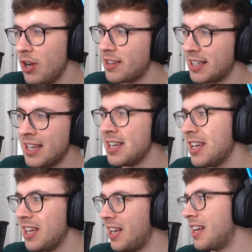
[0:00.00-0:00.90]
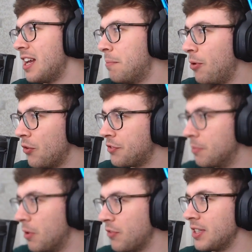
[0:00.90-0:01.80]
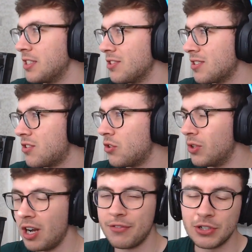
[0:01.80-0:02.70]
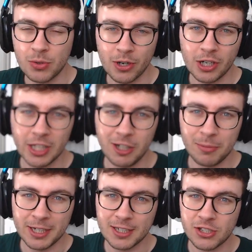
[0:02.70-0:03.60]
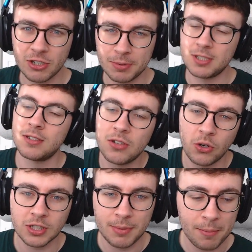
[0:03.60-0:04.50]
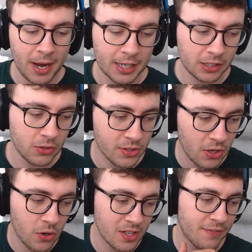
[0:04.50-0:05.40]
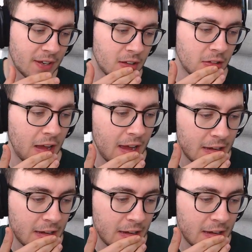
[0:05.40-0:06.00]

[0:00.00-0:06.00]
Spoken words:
I think both of them were really just showing off on Twitter a little bit, and it should be talked about behind closed doors, I feel.